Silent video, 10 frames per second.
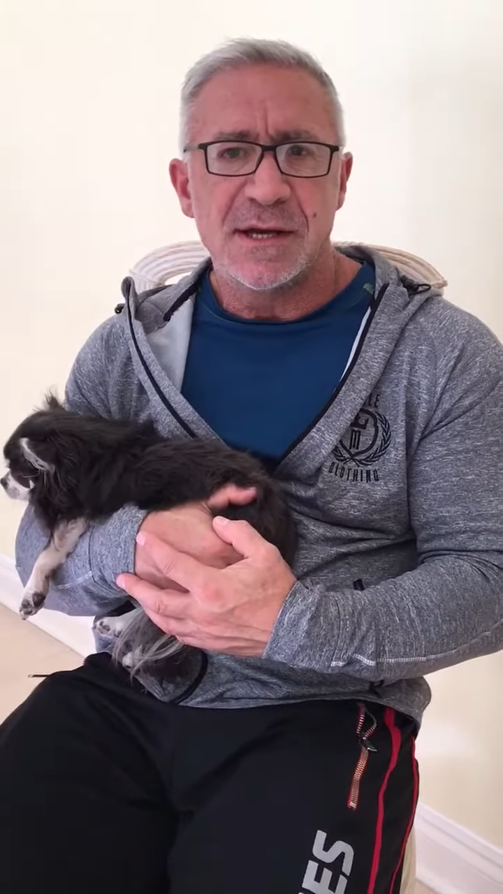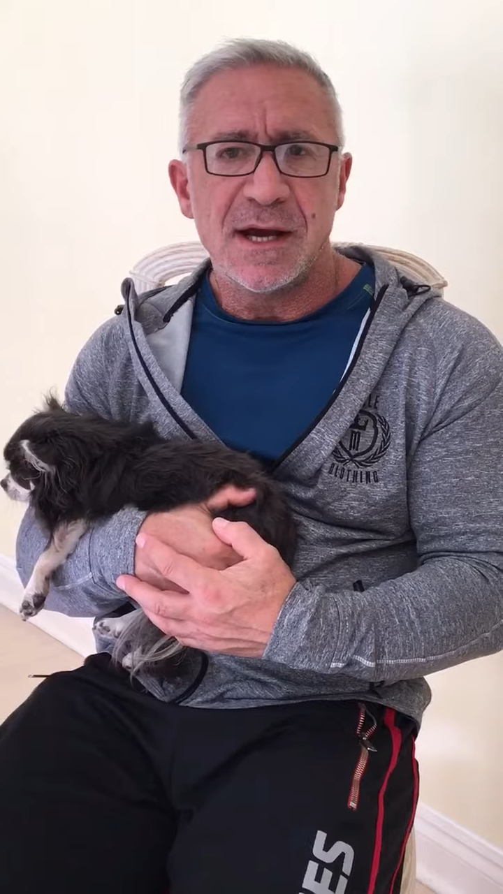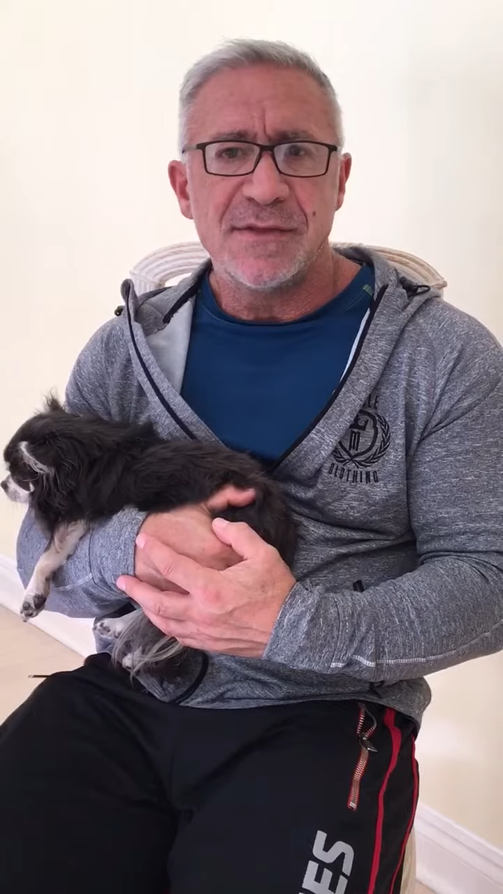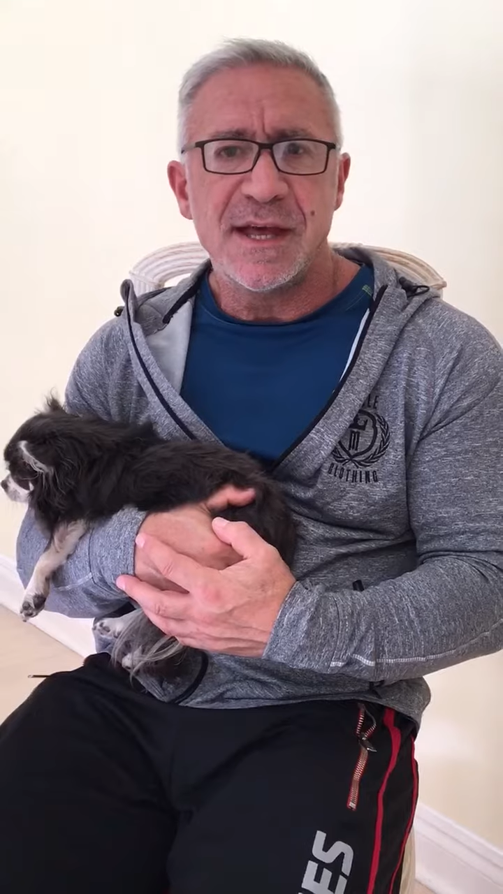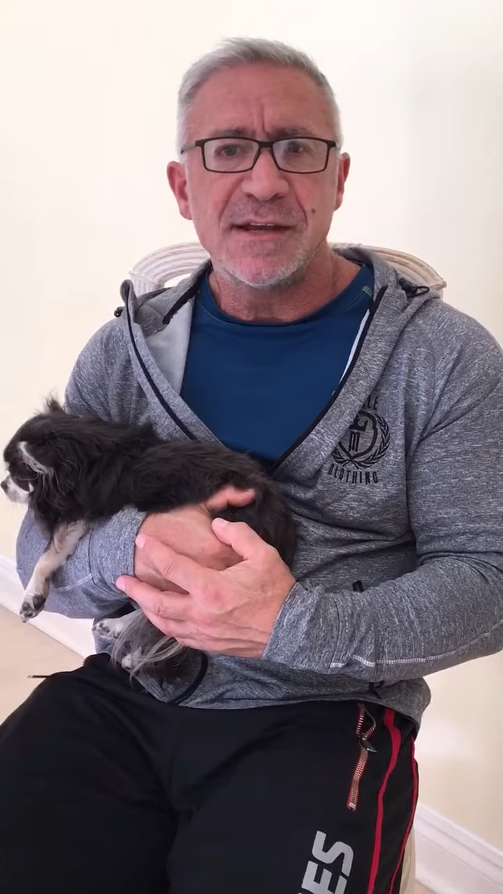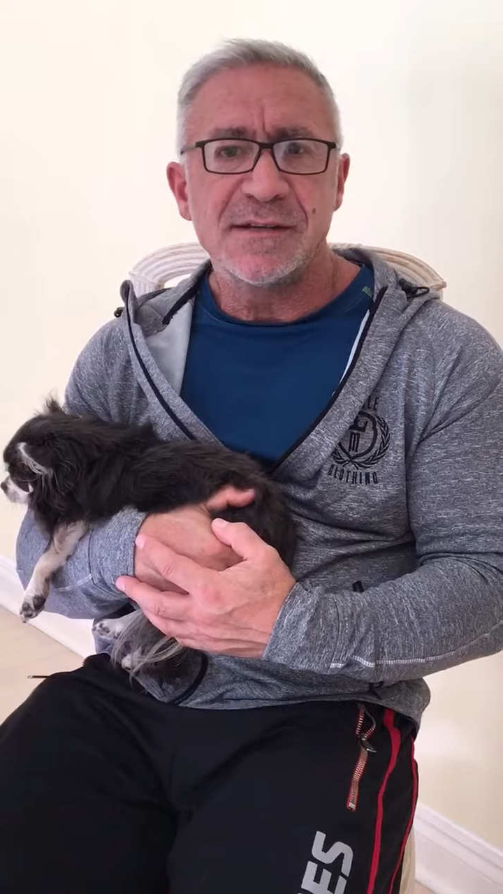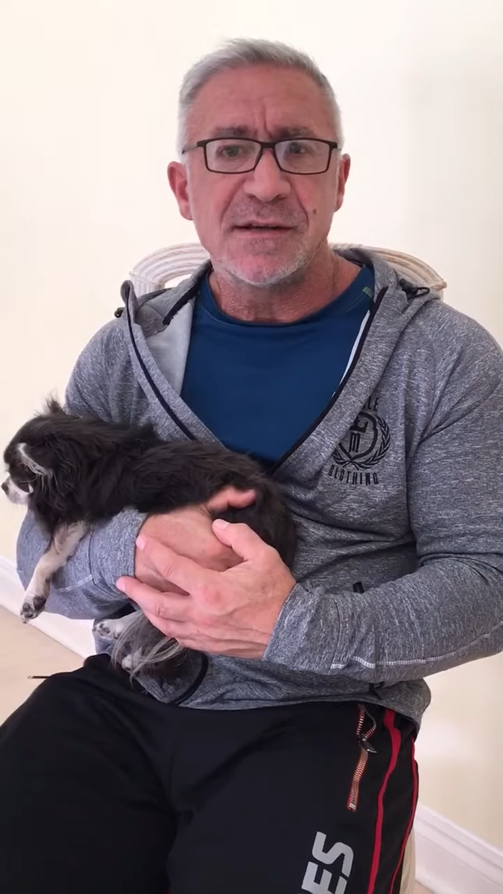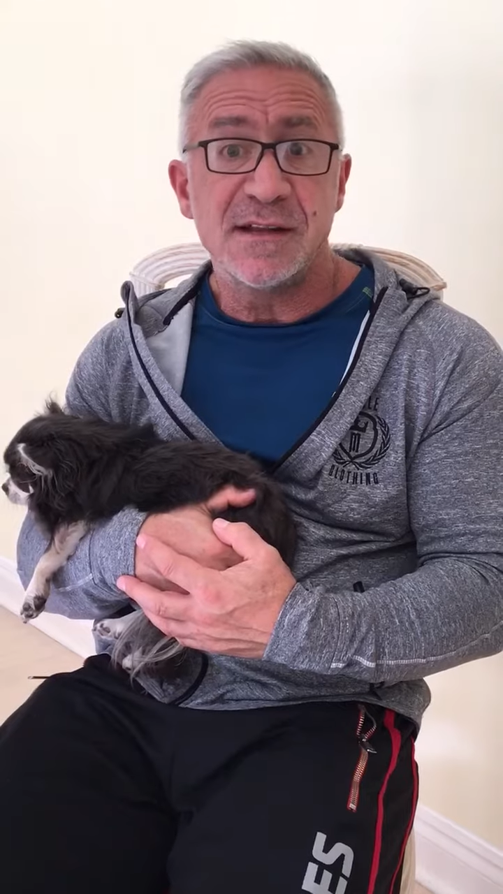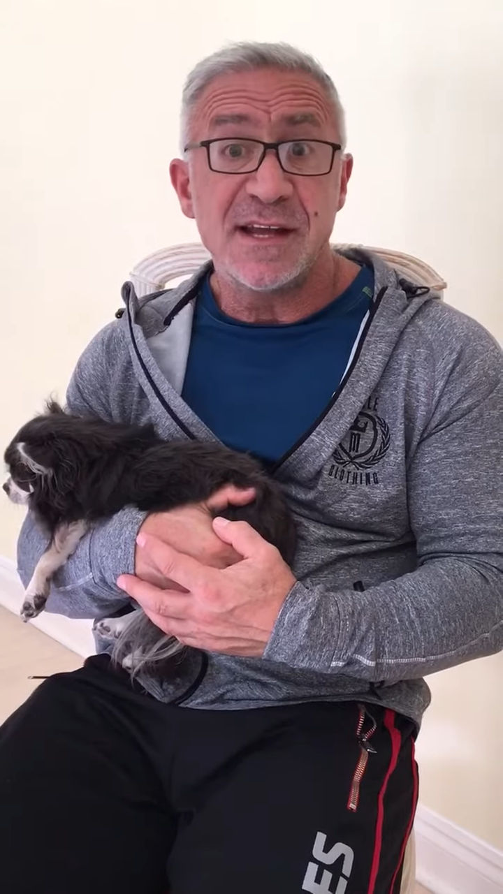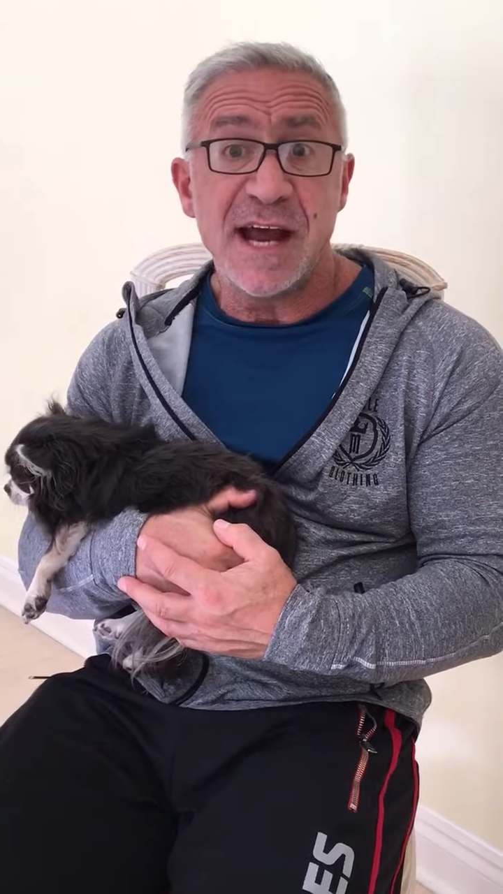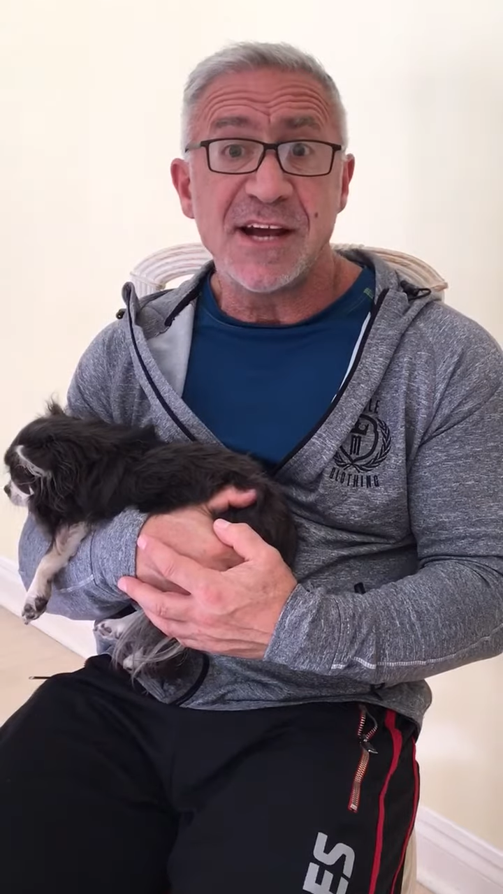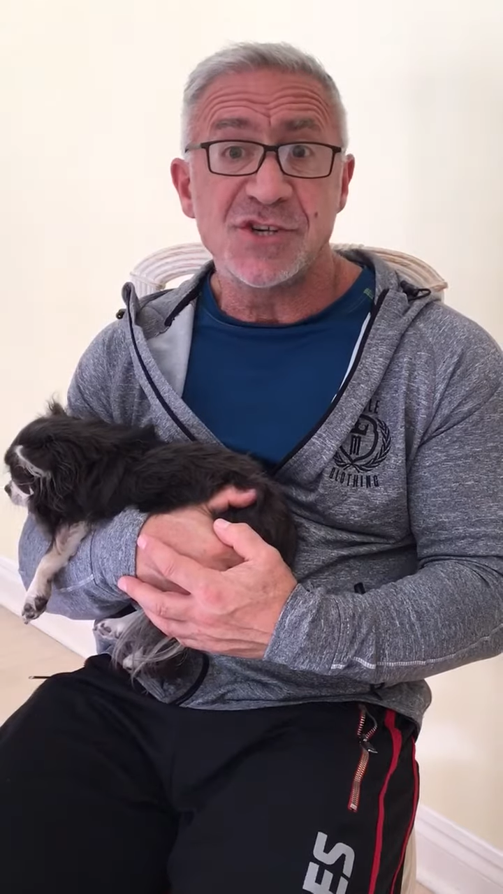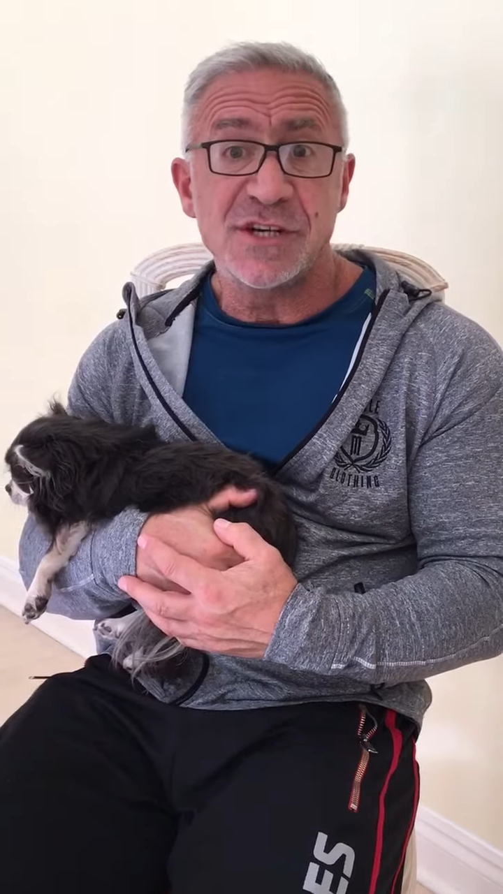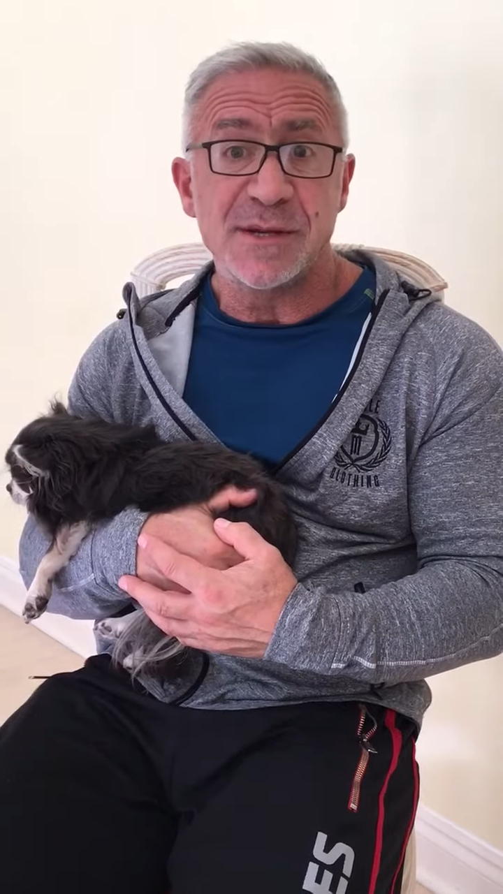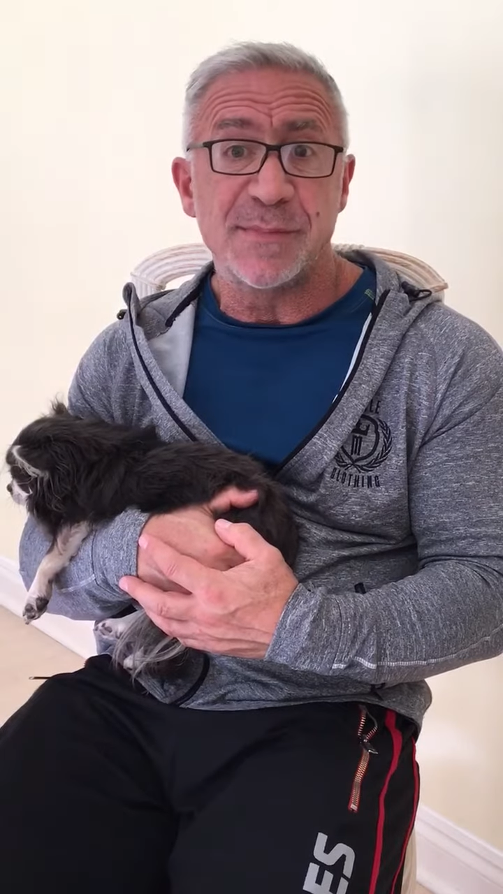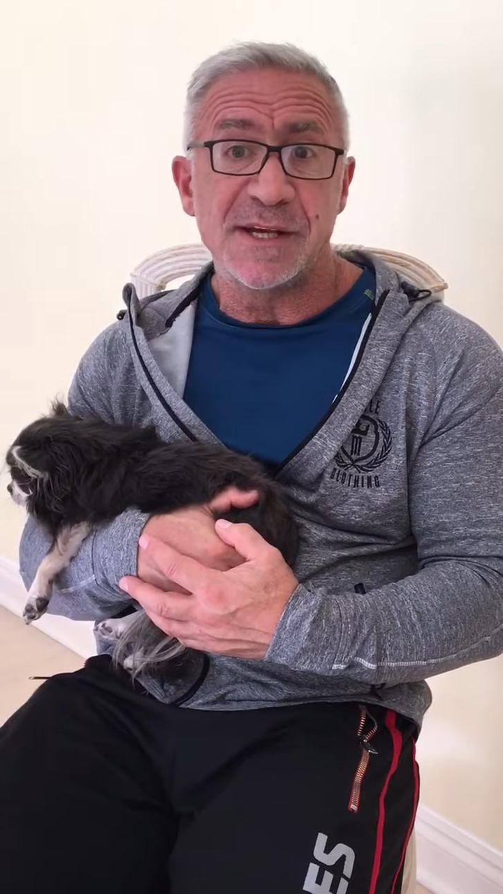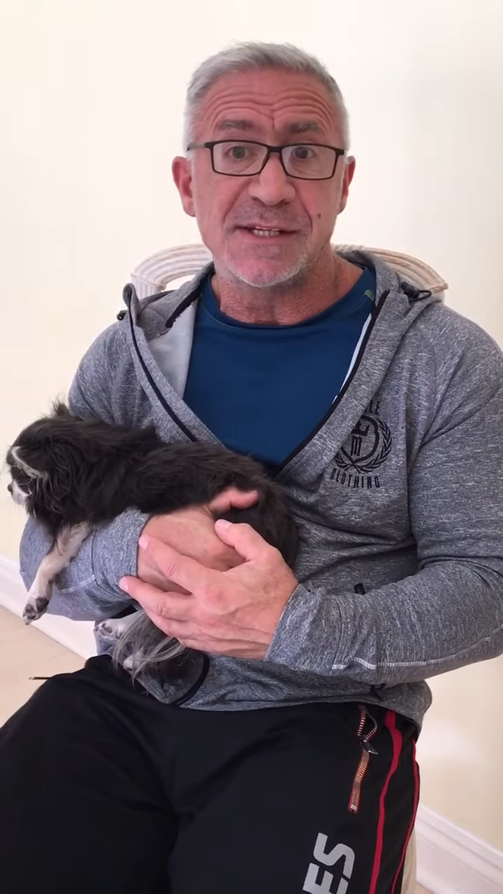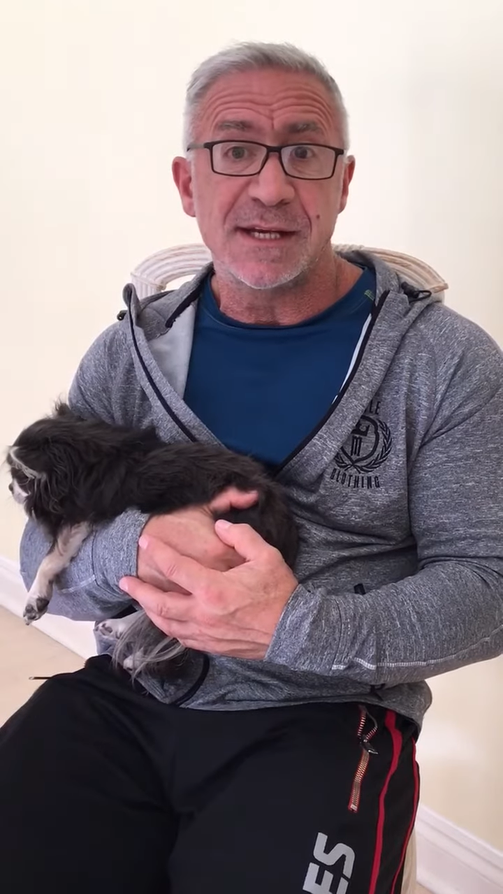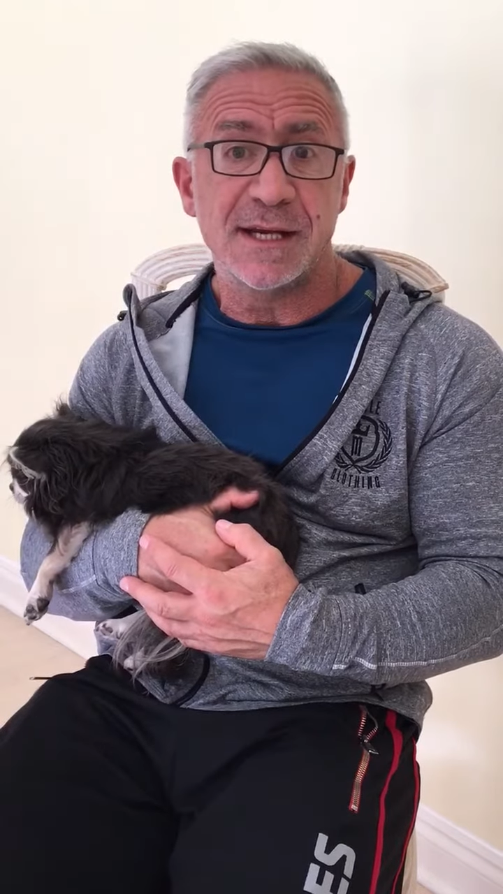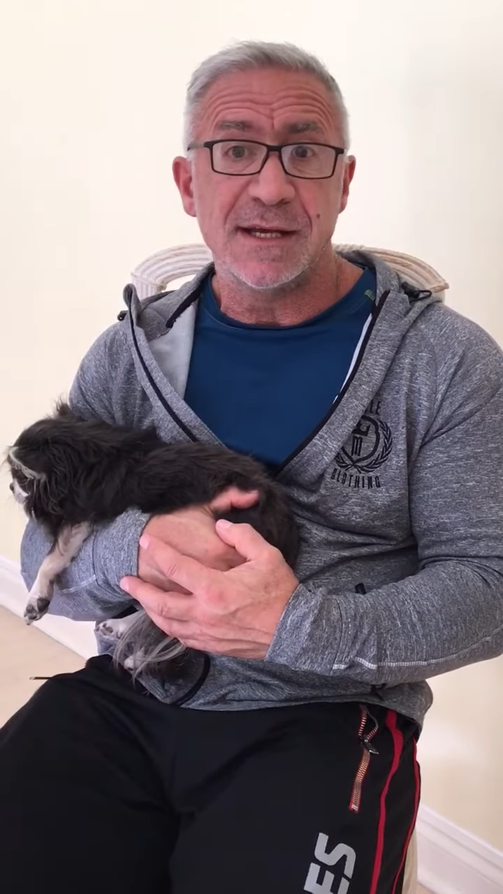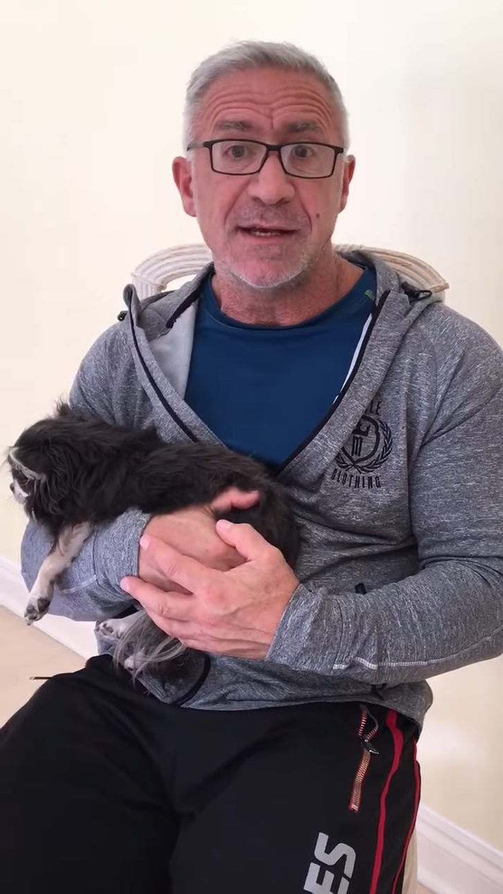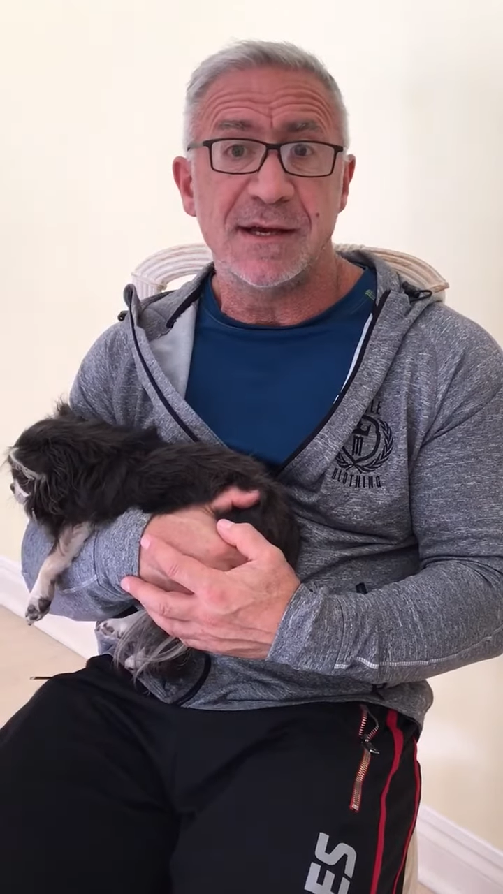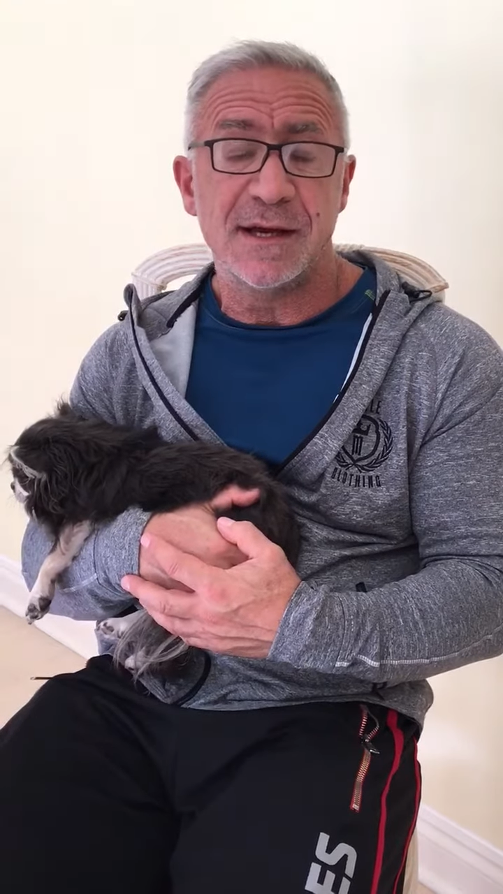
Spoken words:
and then action it, basically.